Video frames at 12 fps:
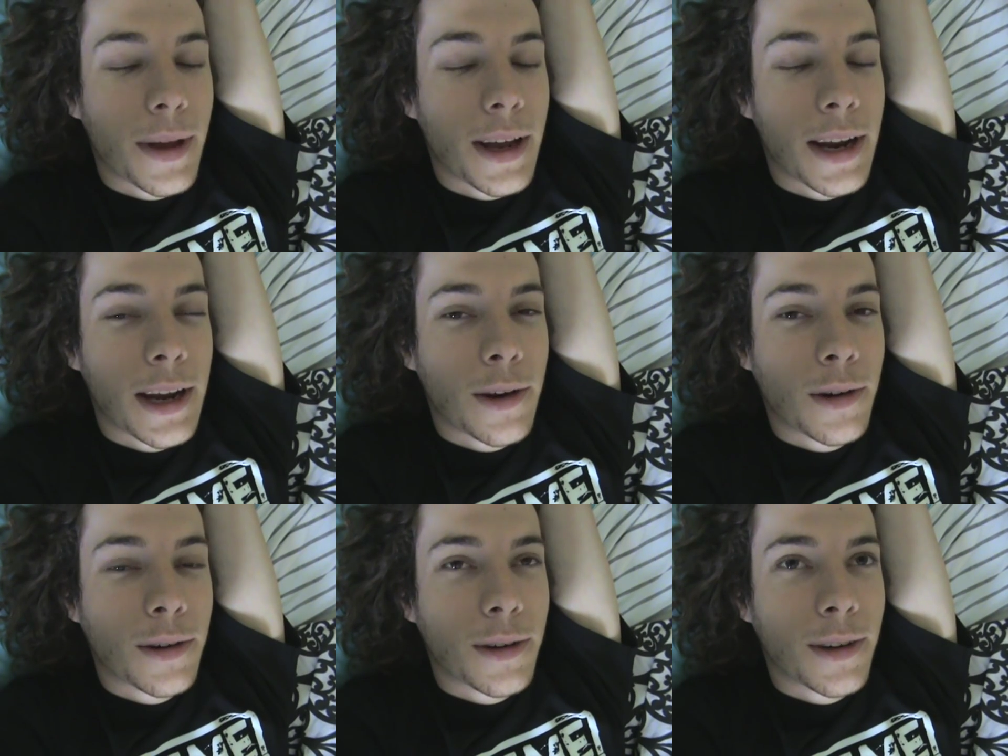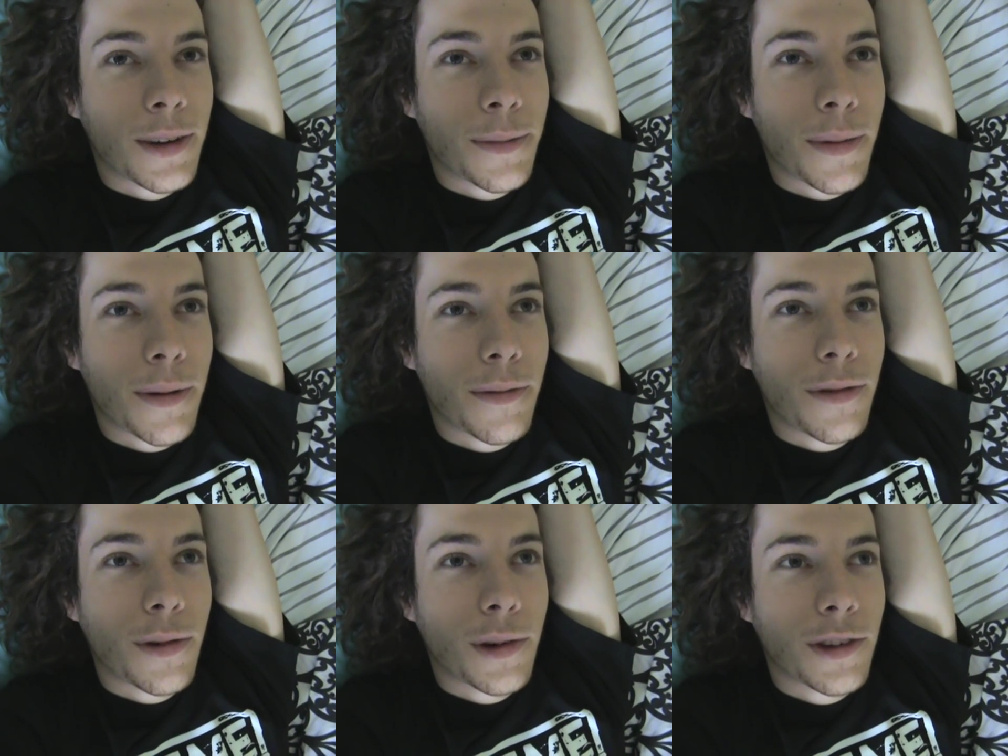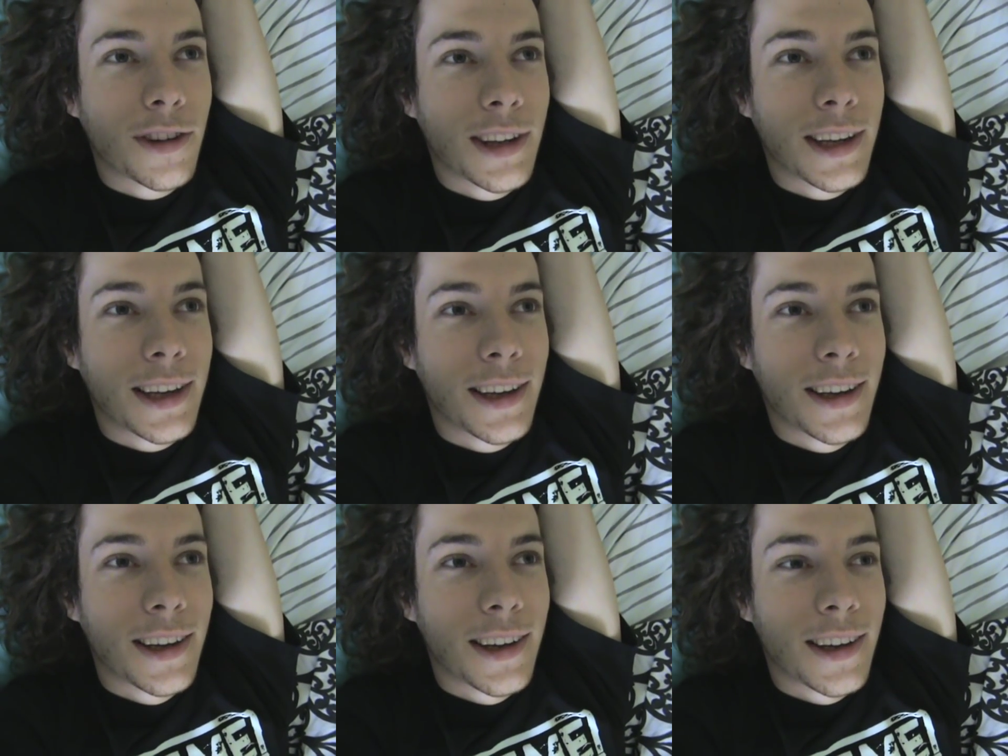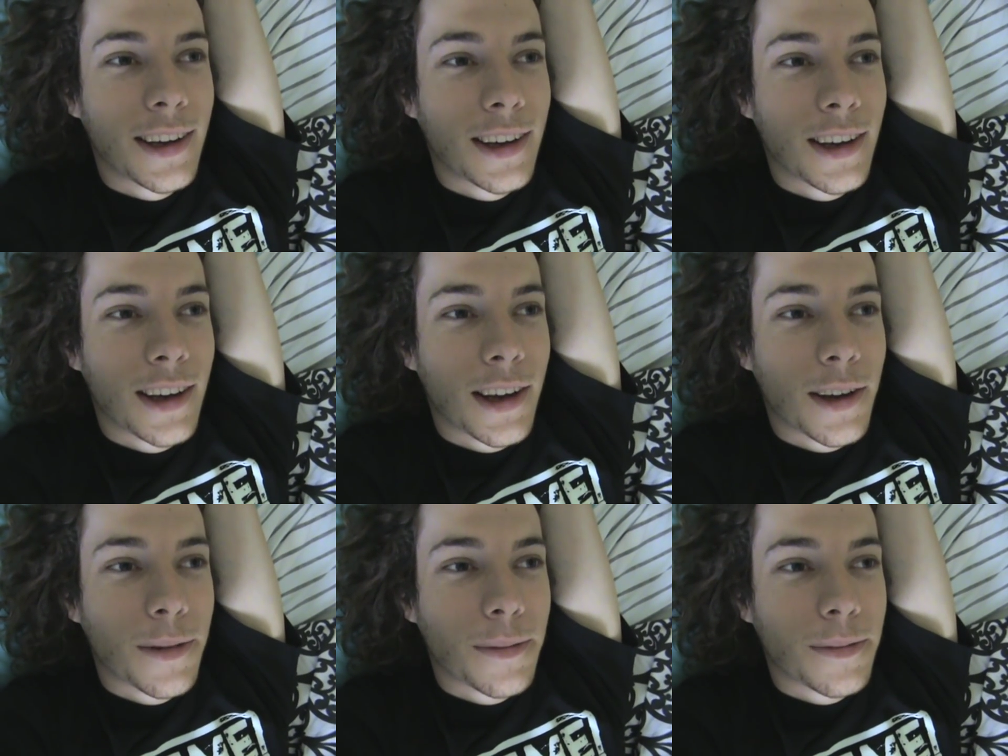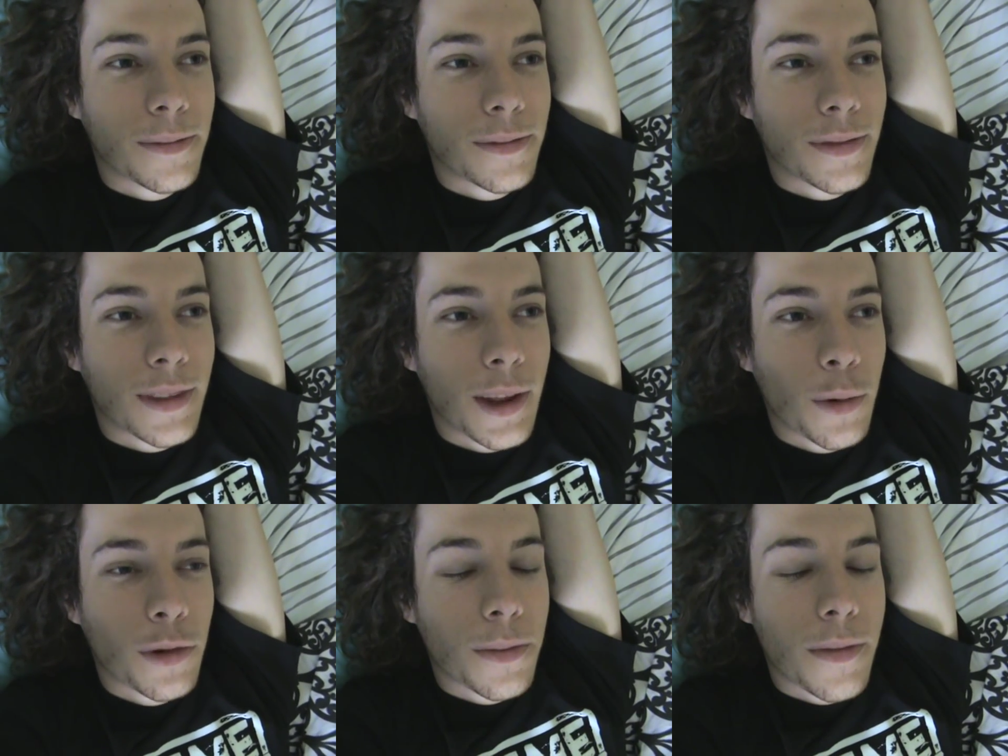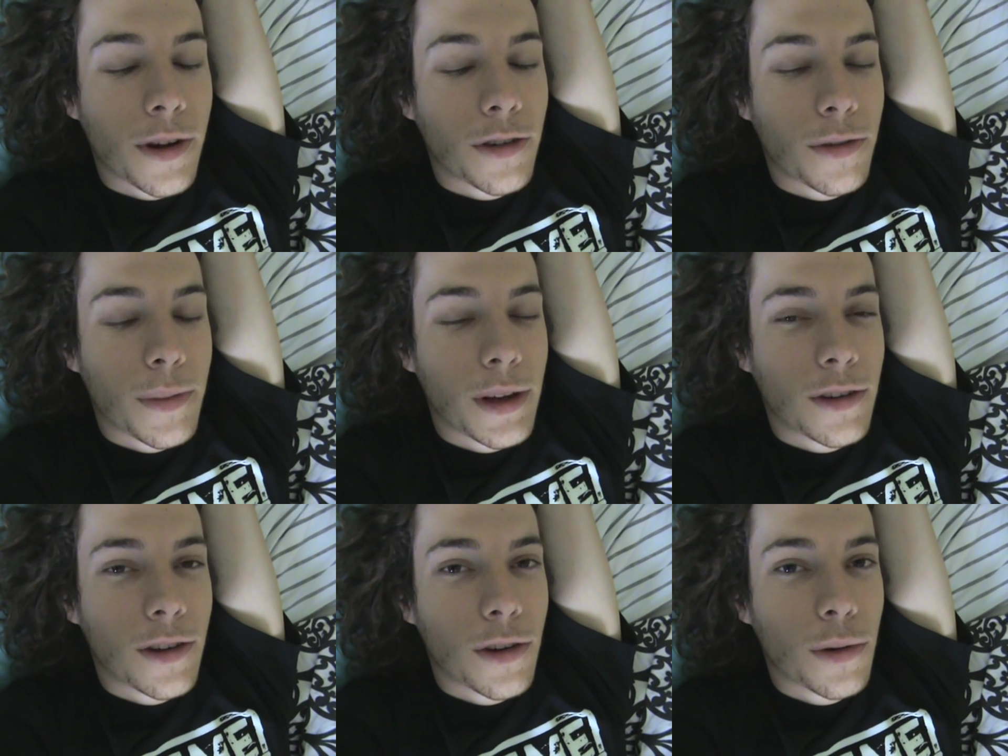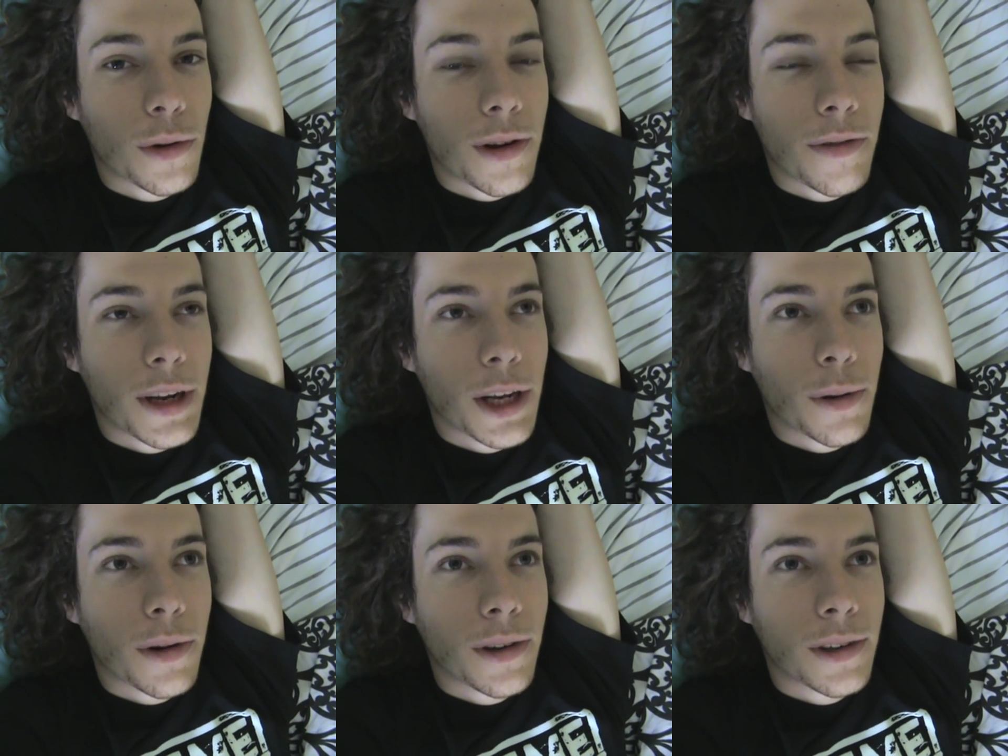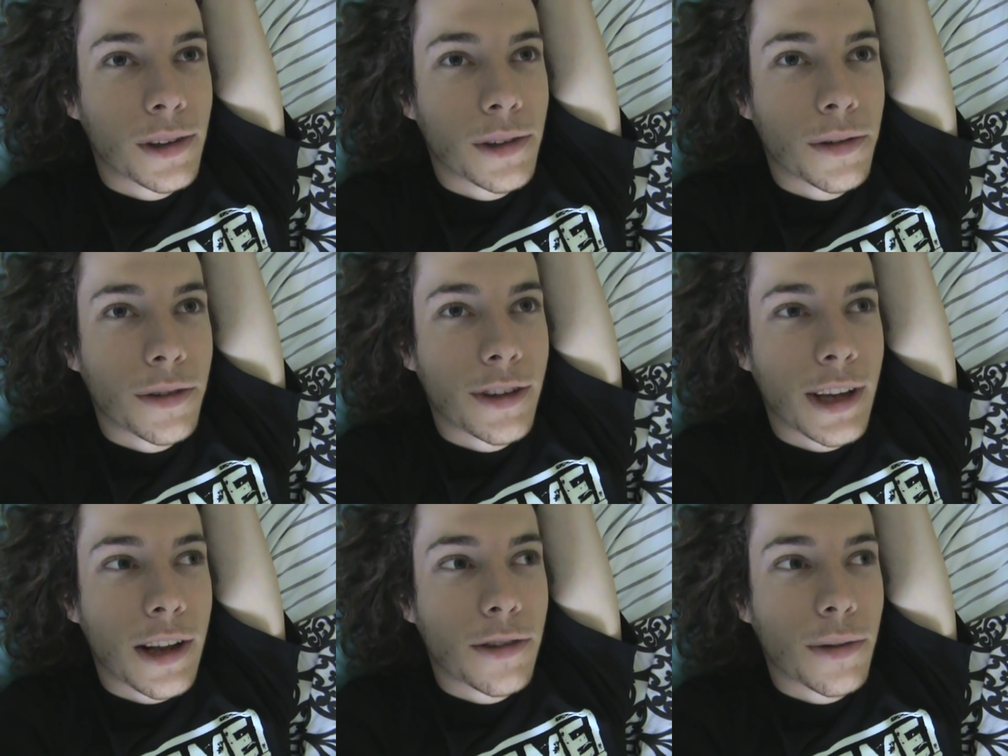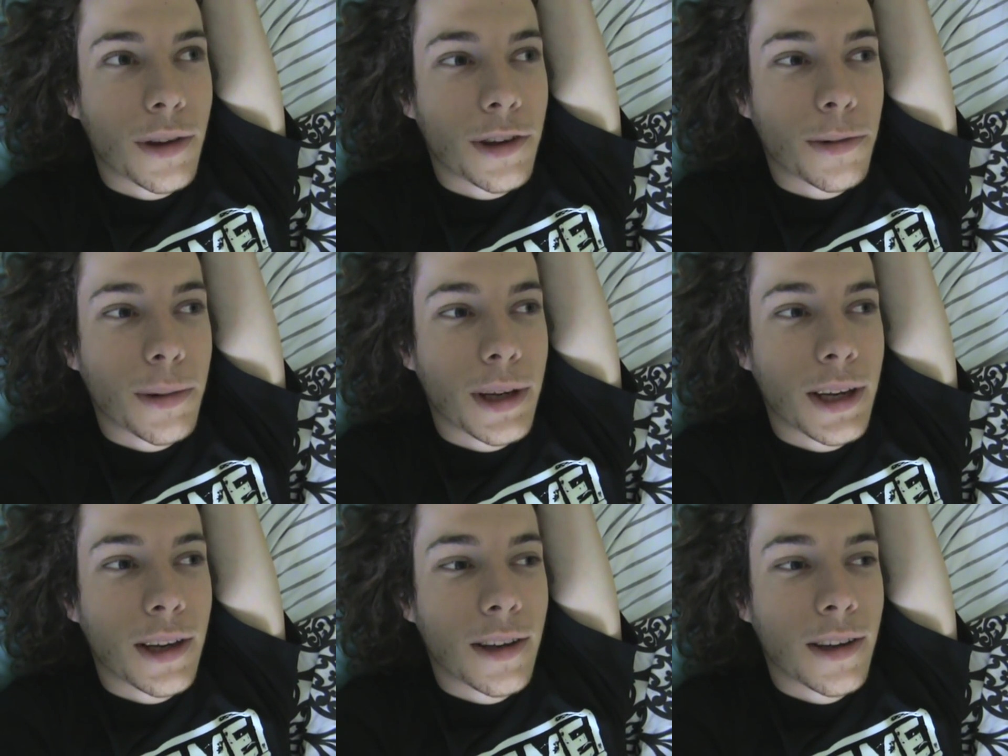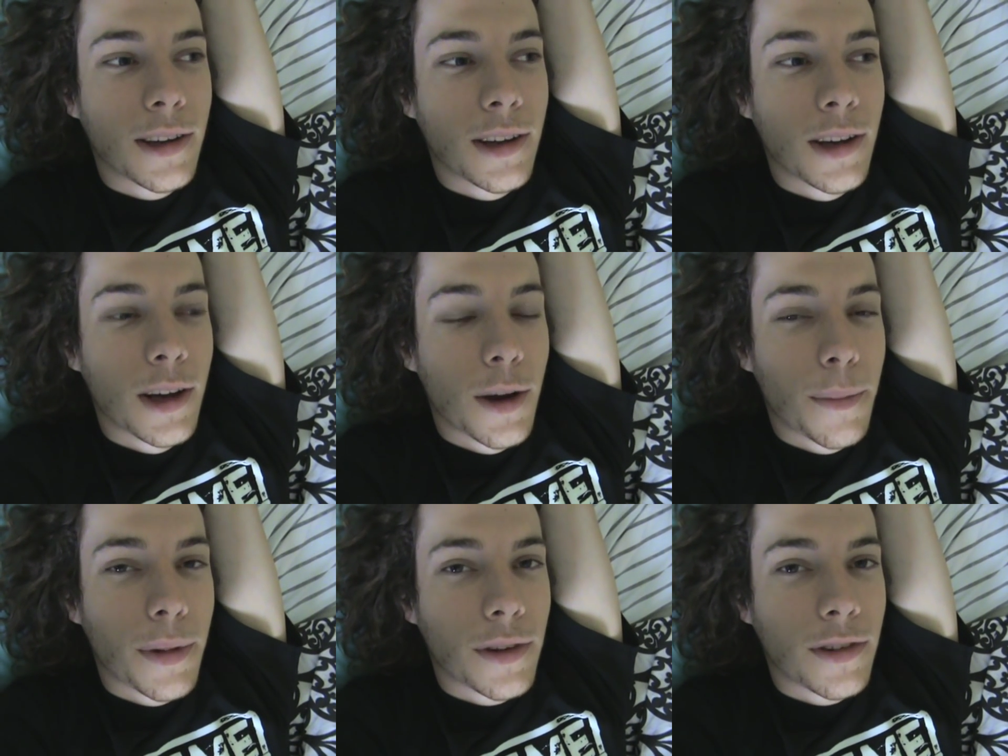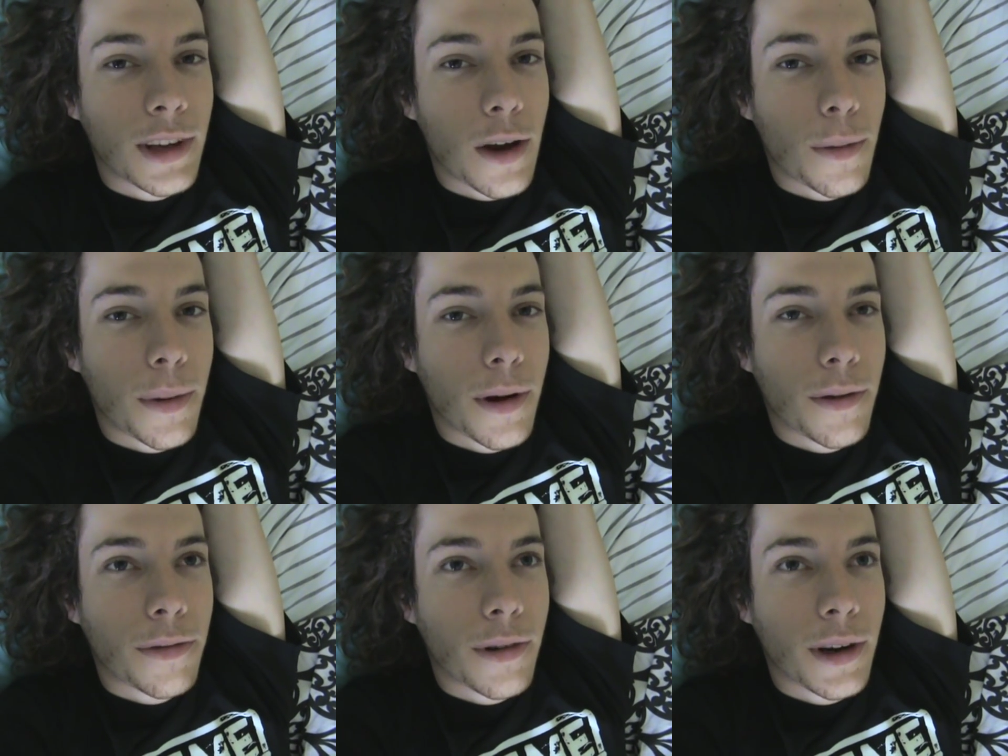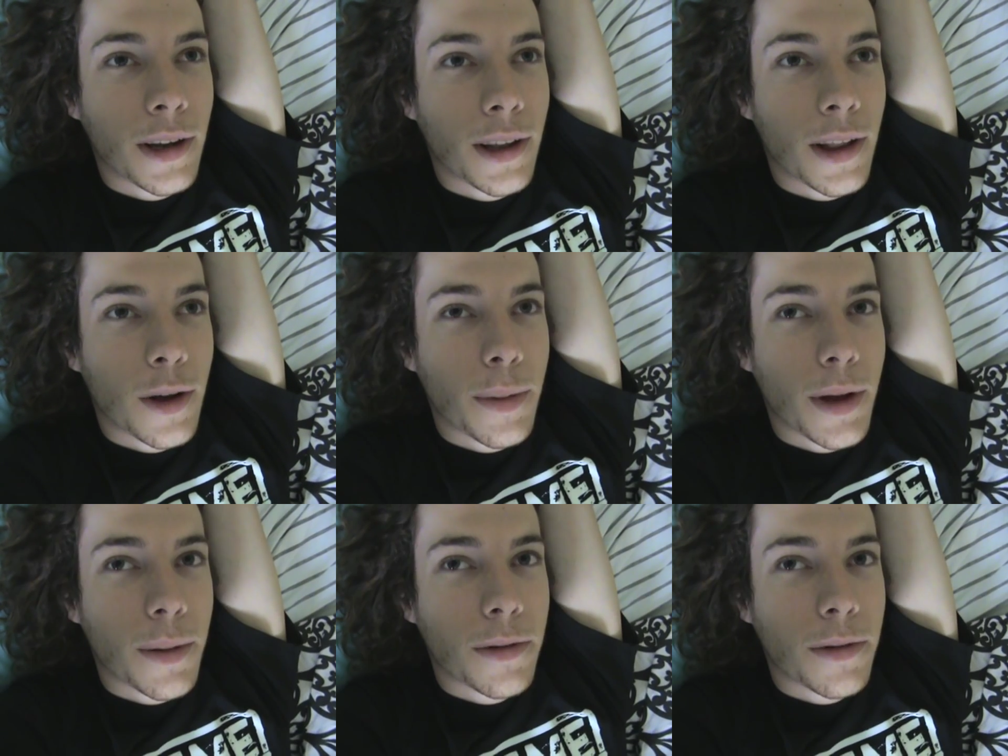better now, but unfortunately, there wasn't much for me to do a video on of Seattle this week. But Seattle Part 3, that'll be